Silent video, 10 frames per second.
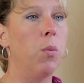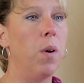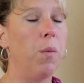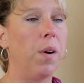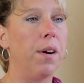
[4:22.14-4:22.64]

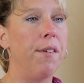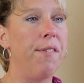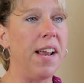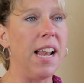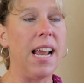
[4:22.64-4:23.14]
when we were
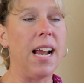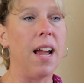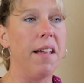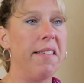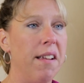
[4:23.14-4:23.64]
feeding
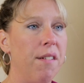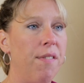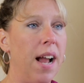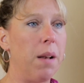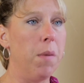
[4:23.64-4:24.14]
acidified